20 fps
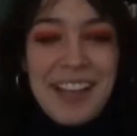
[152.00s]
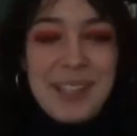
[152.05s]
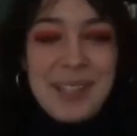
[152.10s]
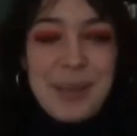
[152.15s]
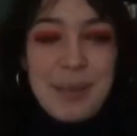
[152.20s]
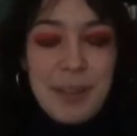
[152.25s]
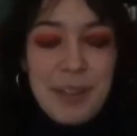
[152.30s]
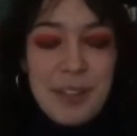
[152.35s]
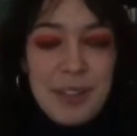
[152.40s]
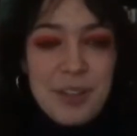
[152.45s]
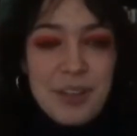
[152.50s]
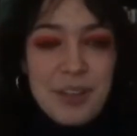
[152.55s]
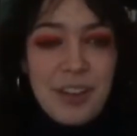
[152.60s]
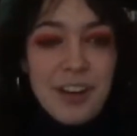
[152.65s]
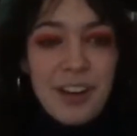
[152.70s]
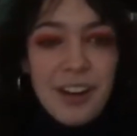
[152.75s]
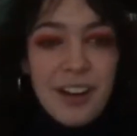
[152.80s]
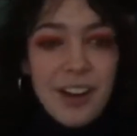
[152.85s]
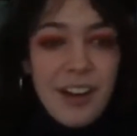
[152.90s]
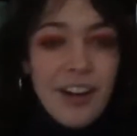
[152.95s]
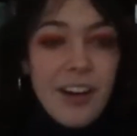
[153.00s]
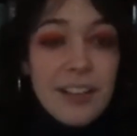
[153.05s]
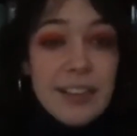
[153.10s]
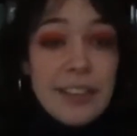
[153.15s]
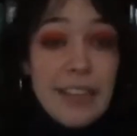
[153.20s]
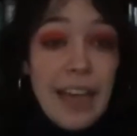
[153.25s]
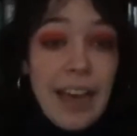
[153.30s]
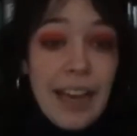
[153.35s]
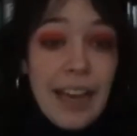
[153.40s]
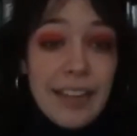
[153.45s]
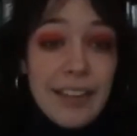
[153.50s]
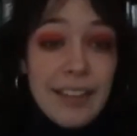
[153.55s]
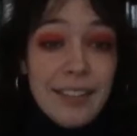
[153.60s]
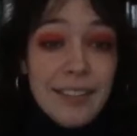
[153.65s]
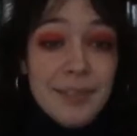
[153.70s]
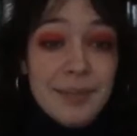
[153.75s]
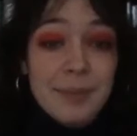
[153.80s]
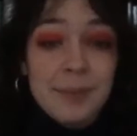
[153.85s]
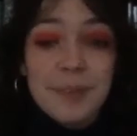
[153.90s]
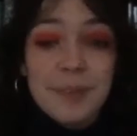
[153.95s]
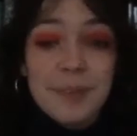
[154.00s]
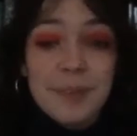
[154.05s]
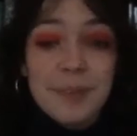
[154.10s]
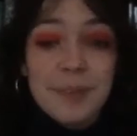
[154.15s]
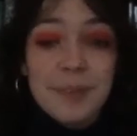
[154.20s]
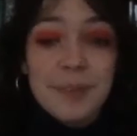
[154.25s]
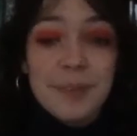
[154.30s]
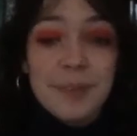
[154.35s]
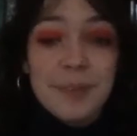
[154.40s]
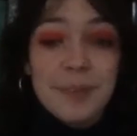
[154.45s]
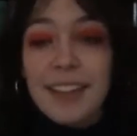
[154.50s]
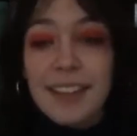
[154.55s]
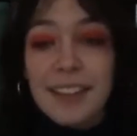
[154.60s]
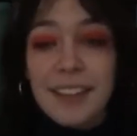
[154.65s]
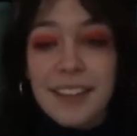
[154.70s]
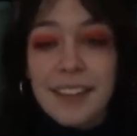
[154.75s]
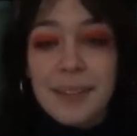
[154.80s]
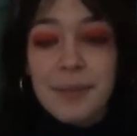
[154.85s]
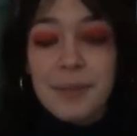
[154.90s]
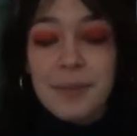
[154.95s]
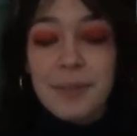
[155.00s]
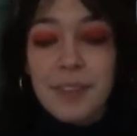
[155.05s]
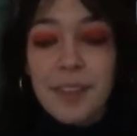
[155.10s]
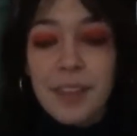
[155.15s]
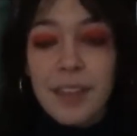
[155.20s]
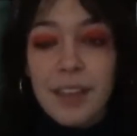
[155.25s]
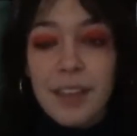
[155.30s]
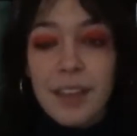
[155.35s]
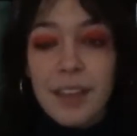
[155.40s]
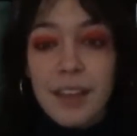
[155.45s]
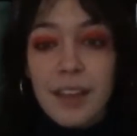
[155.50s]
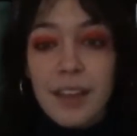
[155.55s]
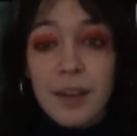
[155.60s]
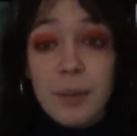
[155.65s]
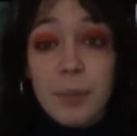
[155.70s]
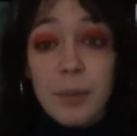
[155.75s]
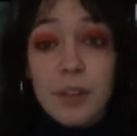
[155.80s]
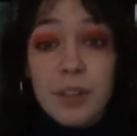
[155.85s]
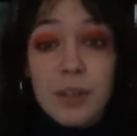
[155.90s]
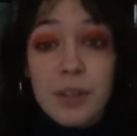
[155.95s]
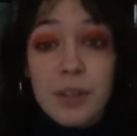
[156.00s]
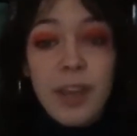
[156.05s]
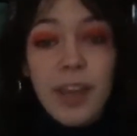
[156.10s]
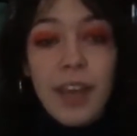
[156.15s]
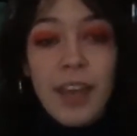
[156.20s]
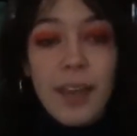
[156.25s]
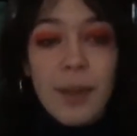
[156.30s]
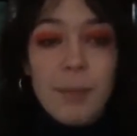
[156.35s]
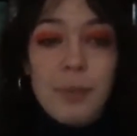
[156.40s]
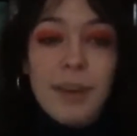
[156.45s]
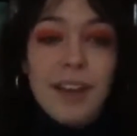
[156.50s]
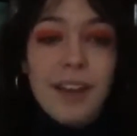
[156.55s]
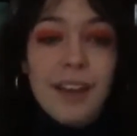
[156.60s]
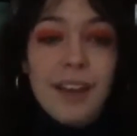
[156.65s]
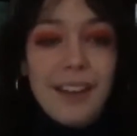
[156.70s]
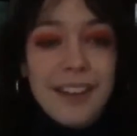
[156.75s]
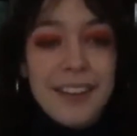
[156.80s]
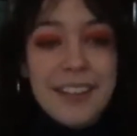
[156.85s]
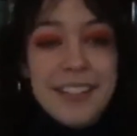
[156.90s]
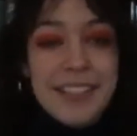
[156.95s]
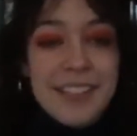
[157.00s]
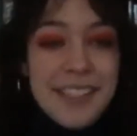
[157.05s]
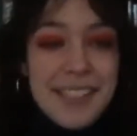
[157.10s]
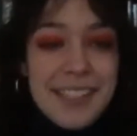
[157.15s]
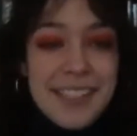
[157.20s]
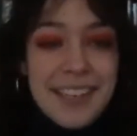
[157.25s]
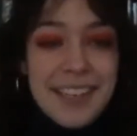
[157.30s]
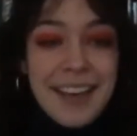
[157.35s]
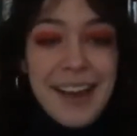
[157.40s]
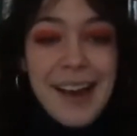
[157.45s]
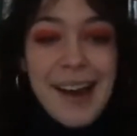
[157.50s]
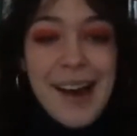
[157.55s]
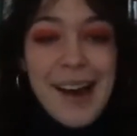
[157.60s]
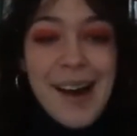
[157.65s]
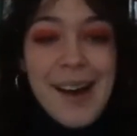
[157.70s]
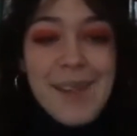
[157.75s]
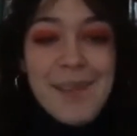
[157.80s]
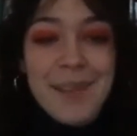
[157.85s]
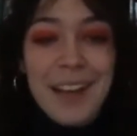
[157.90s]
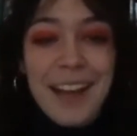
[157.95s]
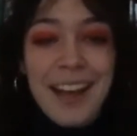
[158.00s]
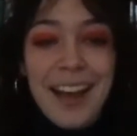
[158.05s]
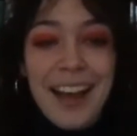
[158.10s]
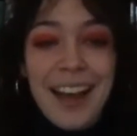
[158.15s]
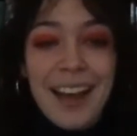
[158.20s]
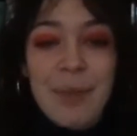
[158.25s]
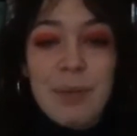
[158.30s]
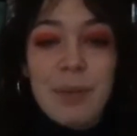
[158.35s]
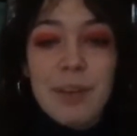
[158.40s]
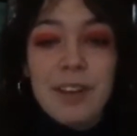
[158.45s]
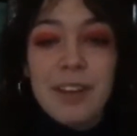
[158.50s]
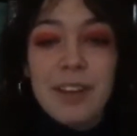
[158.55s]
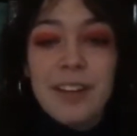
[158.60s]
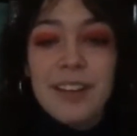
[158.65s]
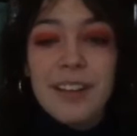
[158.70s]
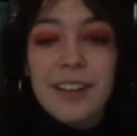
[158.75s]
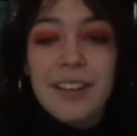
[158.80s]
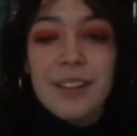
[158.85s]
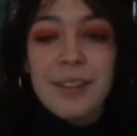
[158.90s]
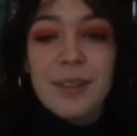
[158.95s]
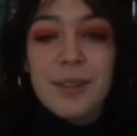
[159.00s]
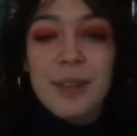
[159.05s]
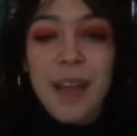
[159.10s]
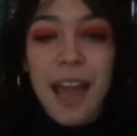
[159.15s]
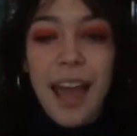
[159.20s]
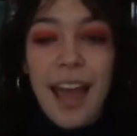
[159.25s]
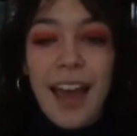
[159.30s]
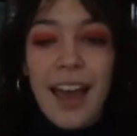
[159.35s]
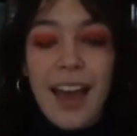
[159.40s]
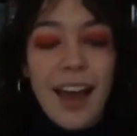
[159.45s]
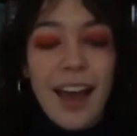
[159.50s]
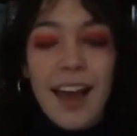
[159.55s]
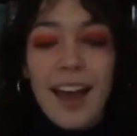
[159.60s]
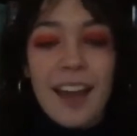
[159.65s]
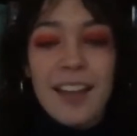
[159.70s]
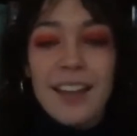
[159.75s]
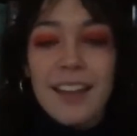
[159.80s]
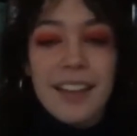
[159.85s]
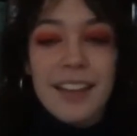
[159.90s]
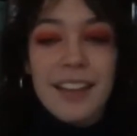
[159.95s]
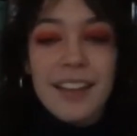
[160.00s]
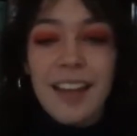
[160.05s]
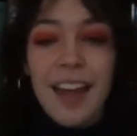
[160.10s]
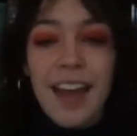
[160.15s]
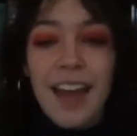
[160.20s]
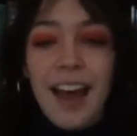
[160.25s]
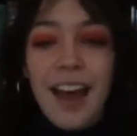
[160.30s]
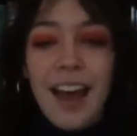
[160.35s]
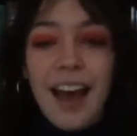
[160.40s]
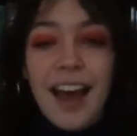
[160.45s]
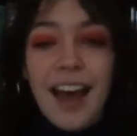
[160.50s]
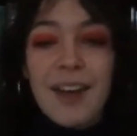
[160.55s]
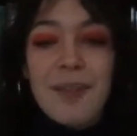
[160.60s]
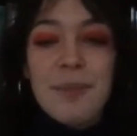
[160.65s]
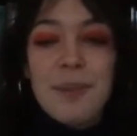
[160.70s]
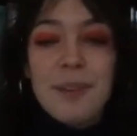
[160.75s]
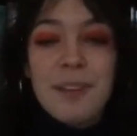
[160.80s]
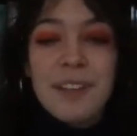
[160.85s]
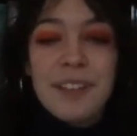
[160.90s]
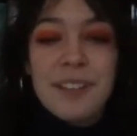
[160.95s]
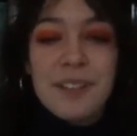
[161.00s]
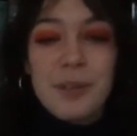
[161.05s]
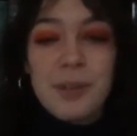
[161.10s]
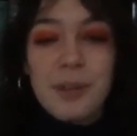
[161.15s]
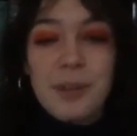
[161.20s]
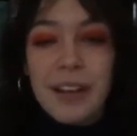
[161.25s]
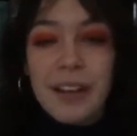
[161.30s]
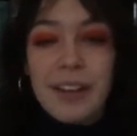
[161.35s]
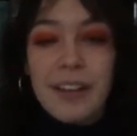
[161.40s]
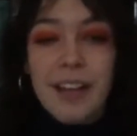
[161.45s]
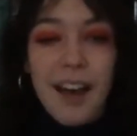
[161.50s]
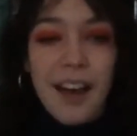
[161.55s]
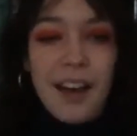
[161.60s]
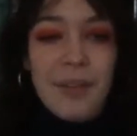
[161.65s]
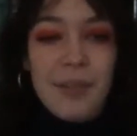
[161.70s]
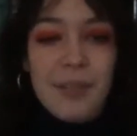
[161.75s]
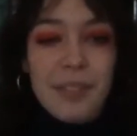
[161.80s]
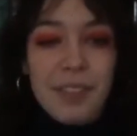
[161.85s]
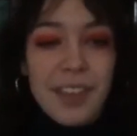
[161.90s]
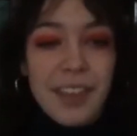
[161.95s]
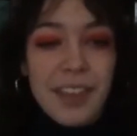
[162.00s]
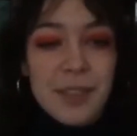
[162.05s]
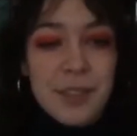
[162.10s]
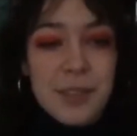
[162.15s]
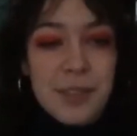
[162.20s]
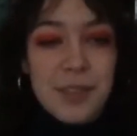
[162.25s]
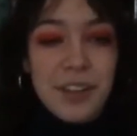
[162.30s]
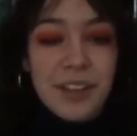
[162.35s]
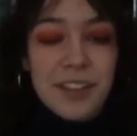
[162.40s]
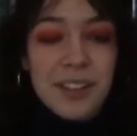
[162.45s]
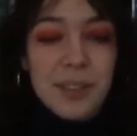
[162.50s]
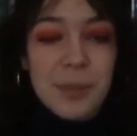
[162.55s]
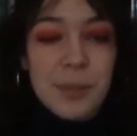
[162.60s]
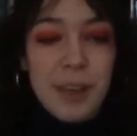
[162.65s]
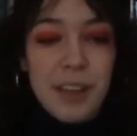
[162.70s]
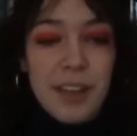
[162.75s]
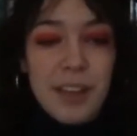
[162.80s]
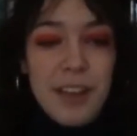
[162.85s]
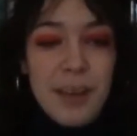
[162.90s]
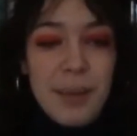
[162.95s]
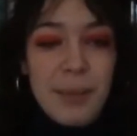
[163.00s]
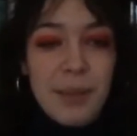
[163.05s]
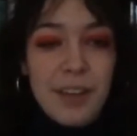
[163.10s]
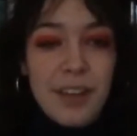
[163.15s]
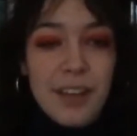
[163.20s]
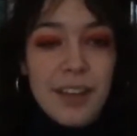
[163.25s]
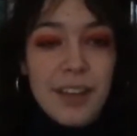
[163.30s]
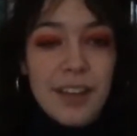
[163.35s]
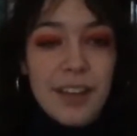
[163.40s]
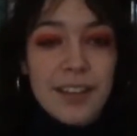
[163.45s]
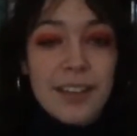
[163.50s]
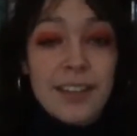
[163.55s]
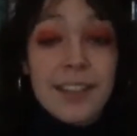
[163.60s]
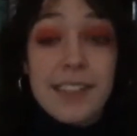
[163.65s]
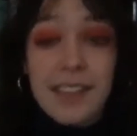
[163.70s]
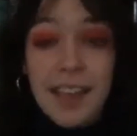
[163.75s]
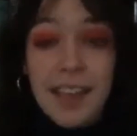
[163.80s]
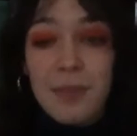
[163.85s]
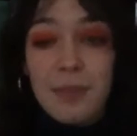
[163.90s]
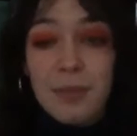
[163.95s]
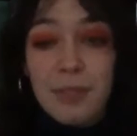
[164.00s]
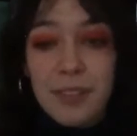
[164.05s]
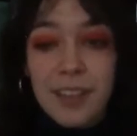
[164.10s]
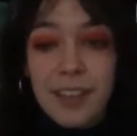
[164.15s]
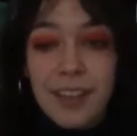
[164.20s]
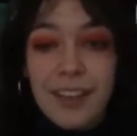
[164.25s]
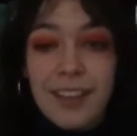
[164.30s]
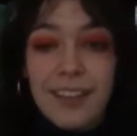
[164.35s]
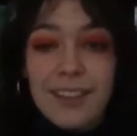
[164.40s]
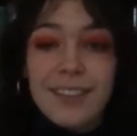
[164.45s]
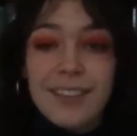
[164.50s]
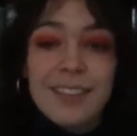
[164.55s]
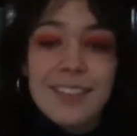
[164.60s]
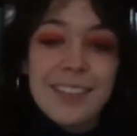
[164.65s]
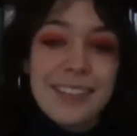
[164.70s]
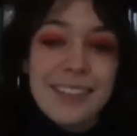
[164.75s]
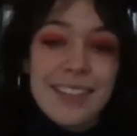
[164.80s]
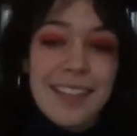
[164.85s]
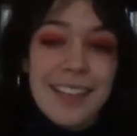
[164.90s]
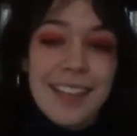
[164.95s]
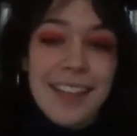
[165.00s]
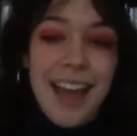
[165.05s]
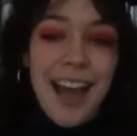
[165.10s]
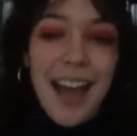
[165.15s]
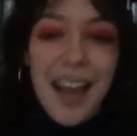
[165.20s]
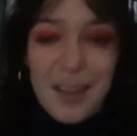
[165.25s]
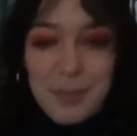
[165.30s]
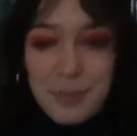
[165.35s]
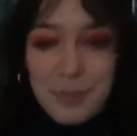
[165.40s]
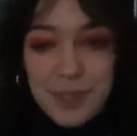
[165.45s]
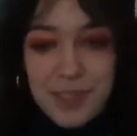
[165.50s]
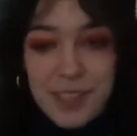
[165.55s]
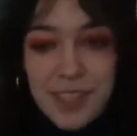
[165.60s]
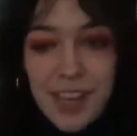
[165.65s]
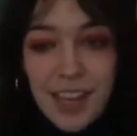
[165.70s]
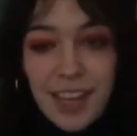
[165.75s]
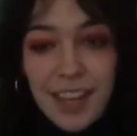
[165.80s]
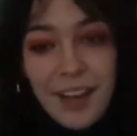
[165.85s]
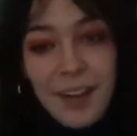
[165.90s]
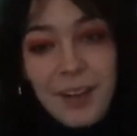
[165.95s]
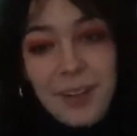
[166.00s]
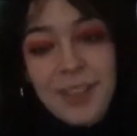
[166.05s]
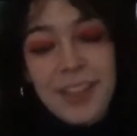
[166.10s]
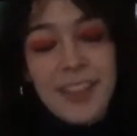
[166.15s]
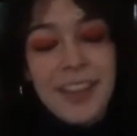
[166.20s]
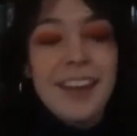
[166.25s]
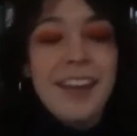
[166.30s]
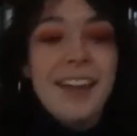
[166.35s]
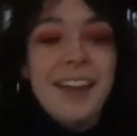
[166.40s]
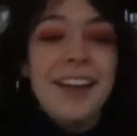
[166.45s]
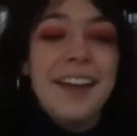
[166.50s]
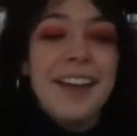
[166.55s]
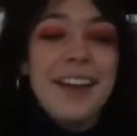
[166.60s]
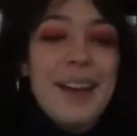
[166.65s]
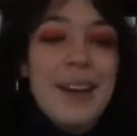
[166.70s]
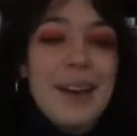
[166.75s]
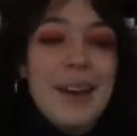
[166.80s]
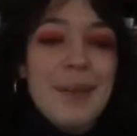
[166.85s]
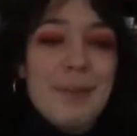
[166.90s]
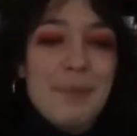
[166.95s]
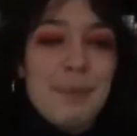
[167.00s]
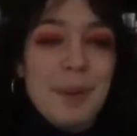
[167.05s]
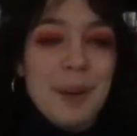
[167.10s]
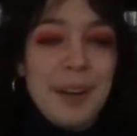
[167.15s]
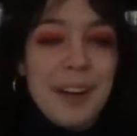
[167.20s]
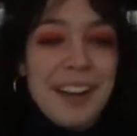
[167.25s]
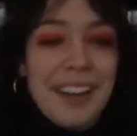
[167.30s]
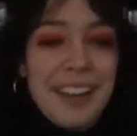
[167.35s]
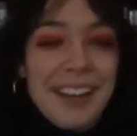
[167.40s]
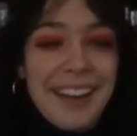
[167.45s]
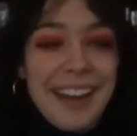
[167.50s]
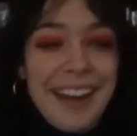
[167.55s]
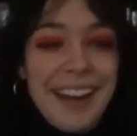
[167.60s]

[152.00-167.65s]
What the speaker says: semester online. Sadly, but it's okay because I've been I, I've been doing a lot of things during this pandemic safely. I've been staying healthy, but